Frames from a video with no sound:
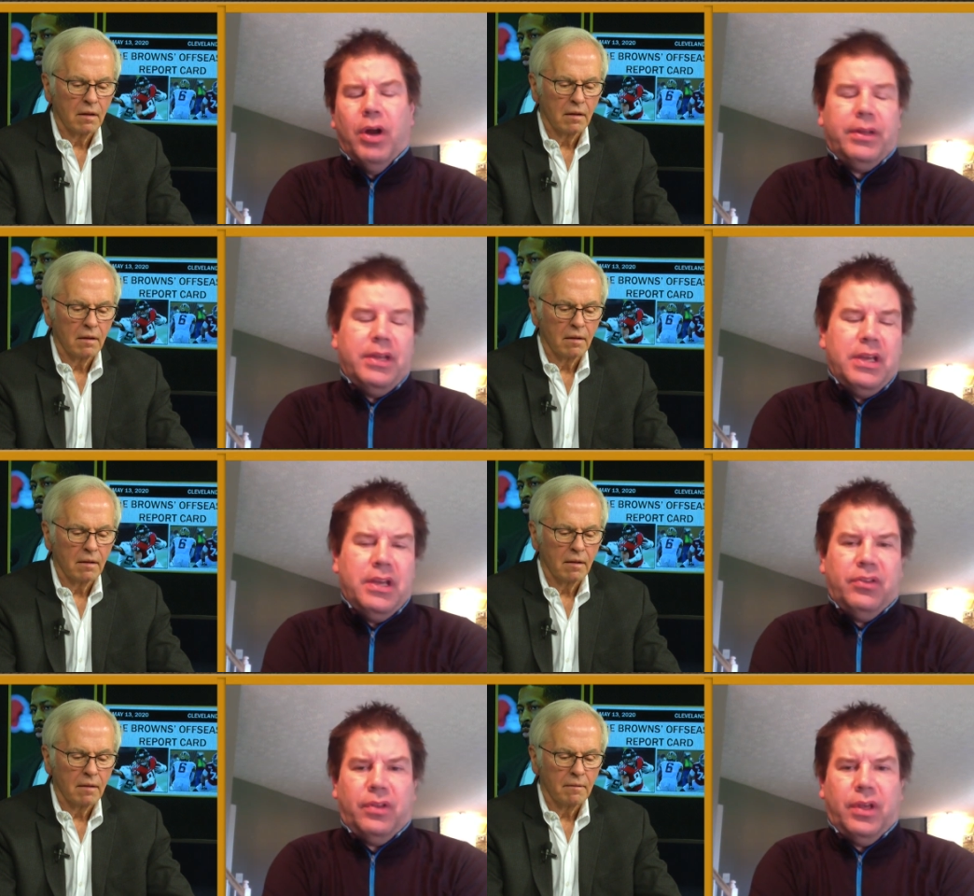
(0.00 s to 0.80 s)
Speaker 1: what
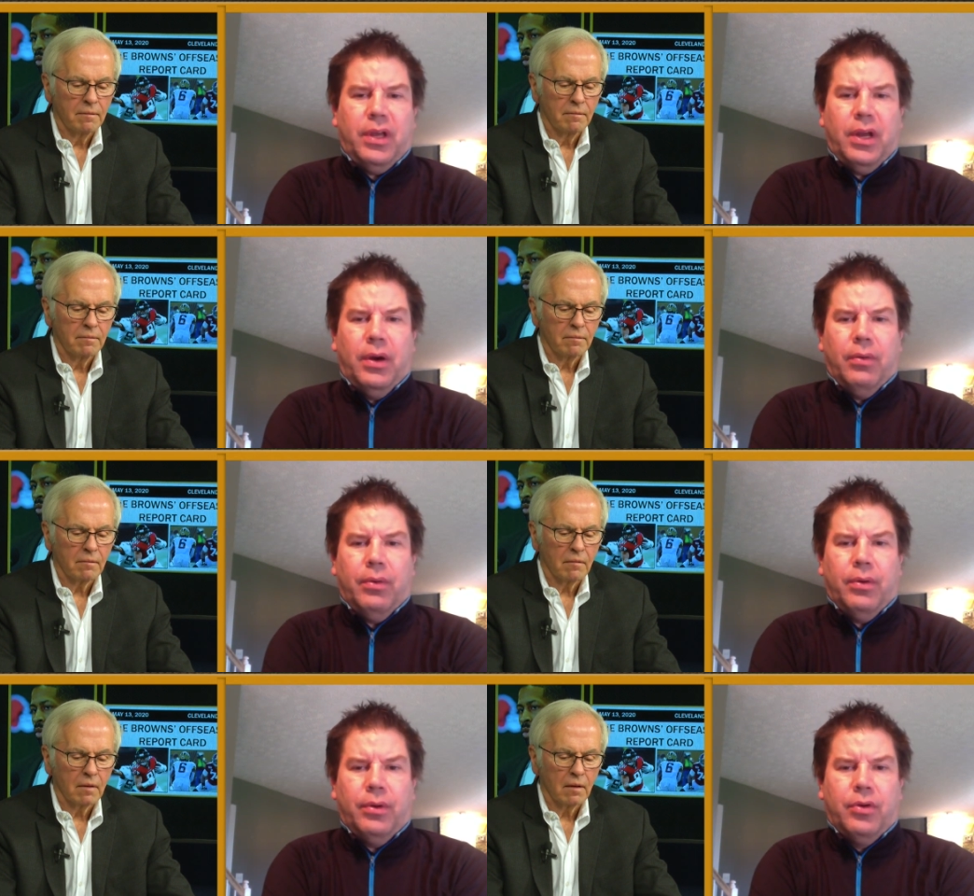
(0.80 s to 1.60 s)
is you
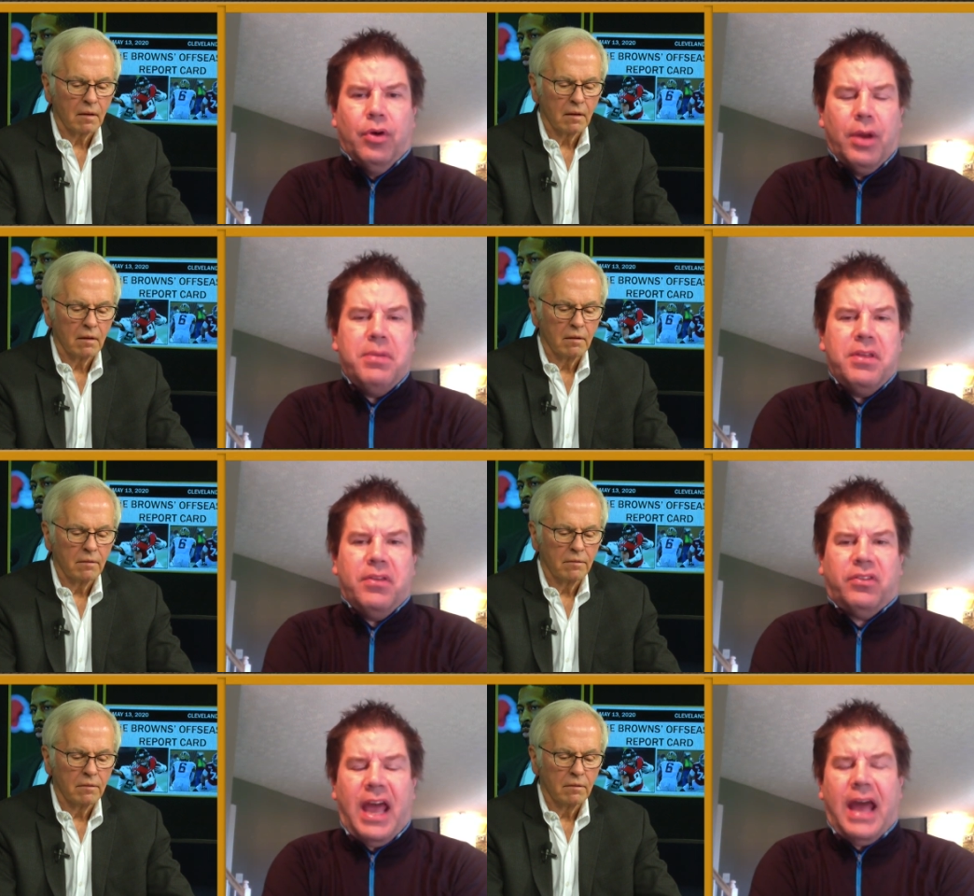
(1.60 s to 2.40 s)
know going to
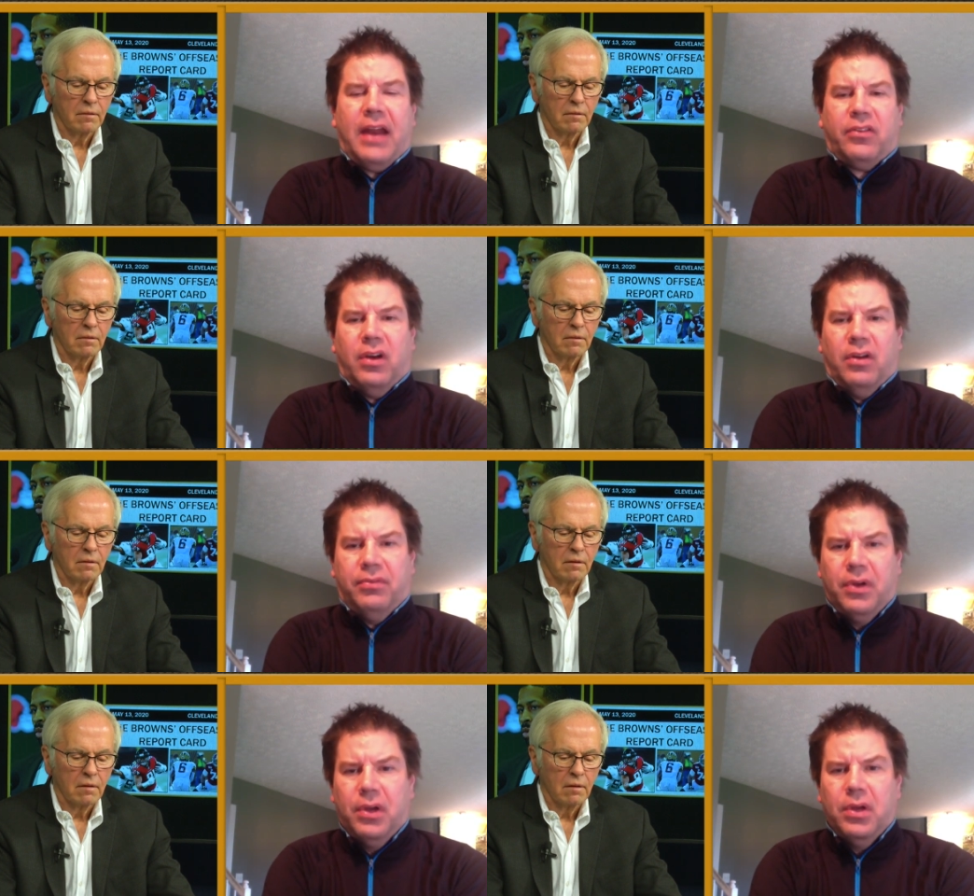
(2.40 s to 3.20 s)
be the status
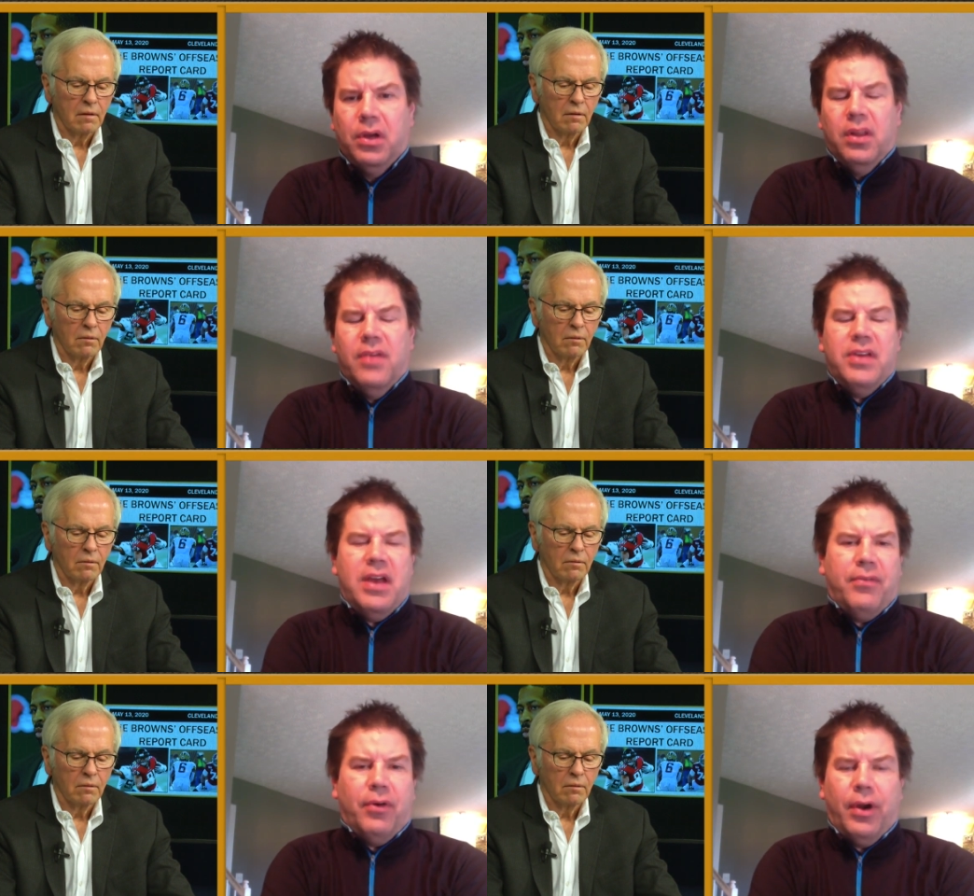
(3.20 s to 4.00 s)
of
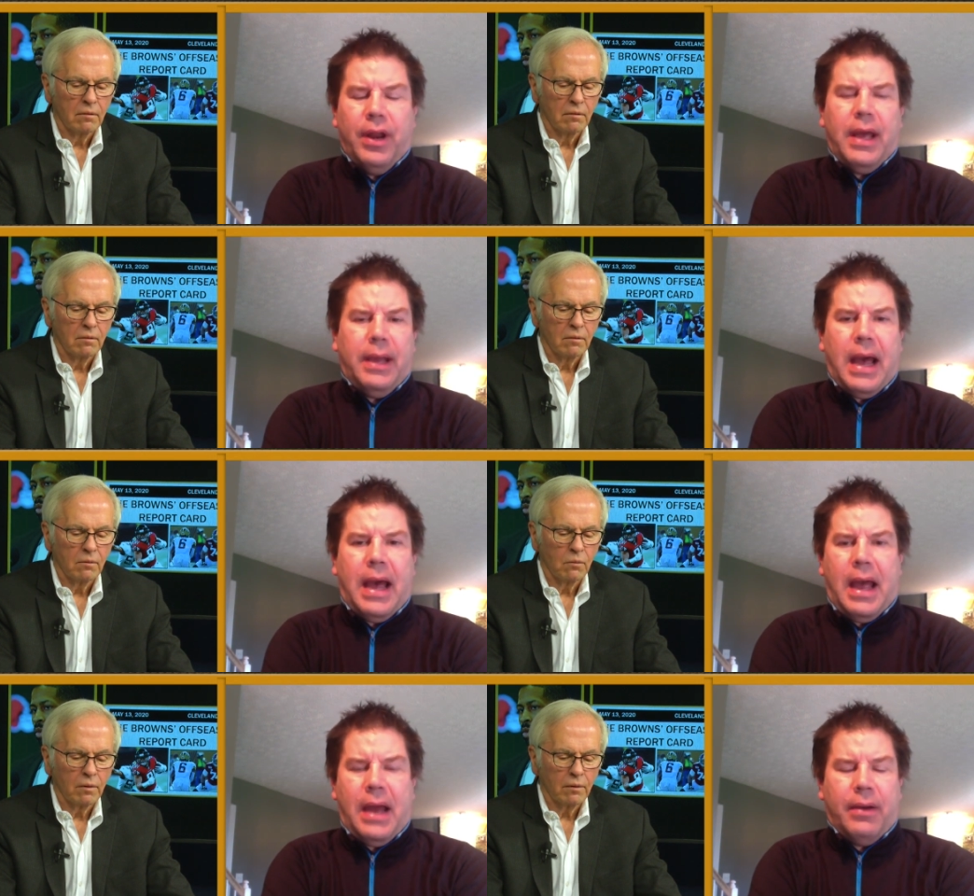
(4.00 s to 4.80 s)
Olivier Vernon?
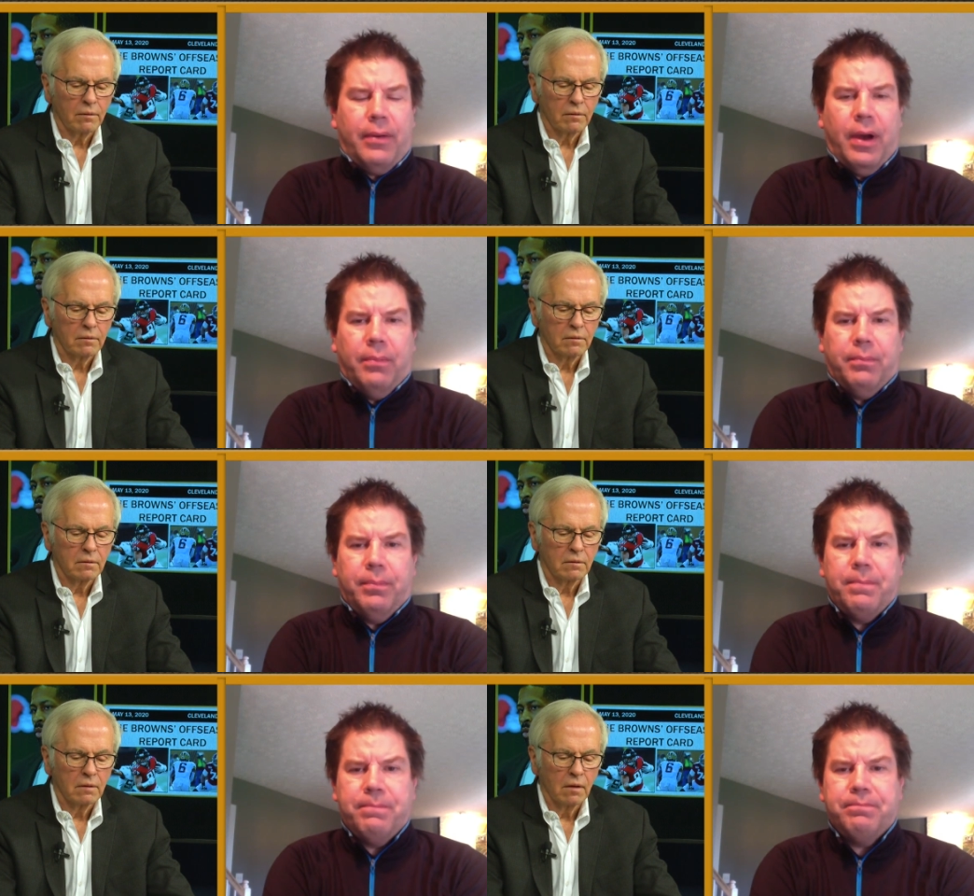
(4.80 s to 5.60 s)
I, I, I don't
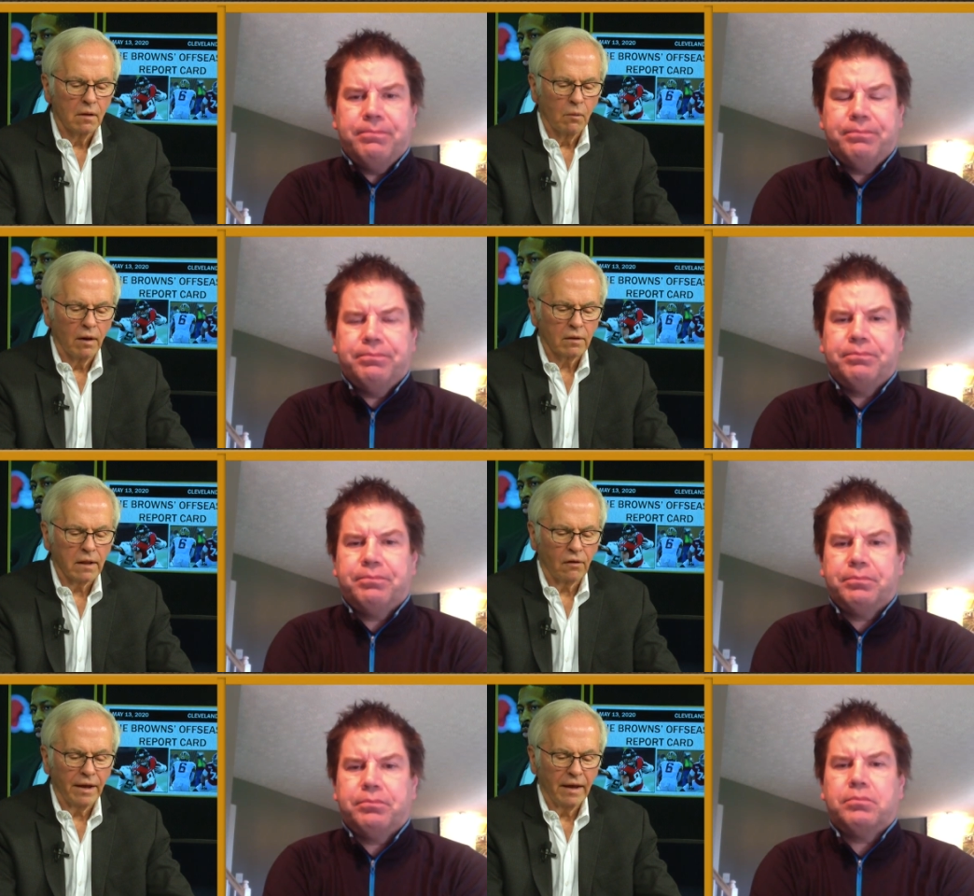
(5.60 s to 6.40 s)
know.
Speaker 2: Well,
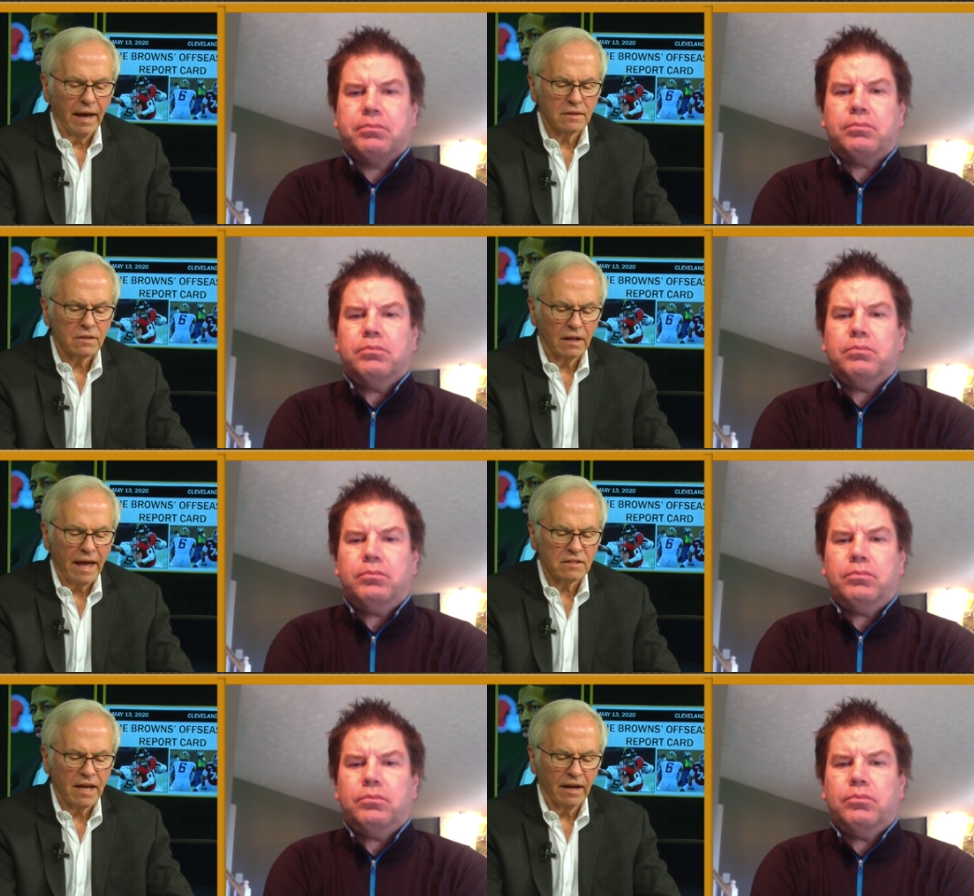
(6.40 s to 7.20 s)
Clowney has
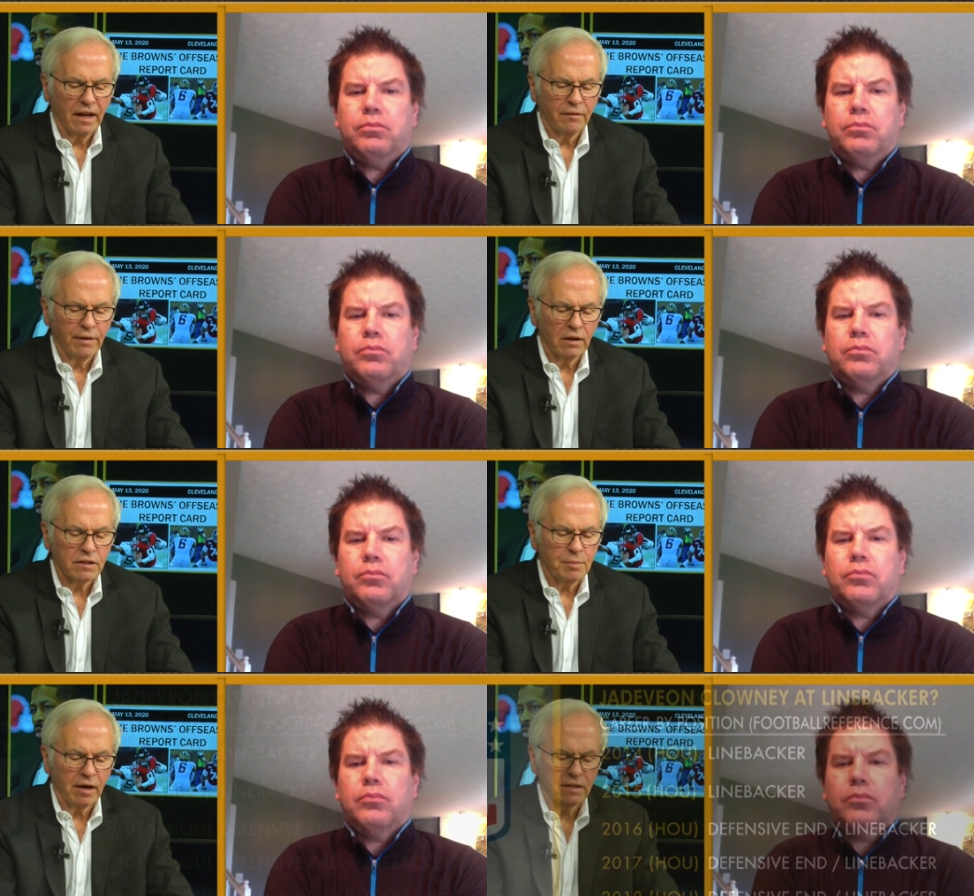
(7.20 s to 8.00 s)
has had NFL
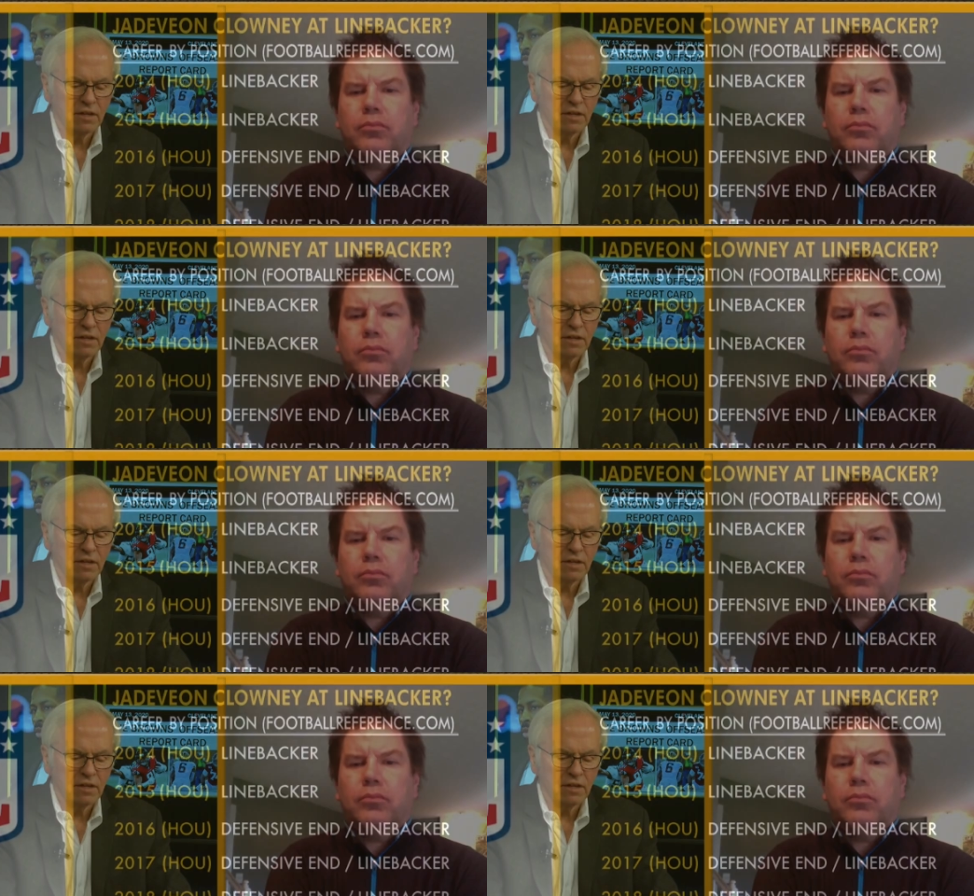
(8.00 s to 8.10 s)
experience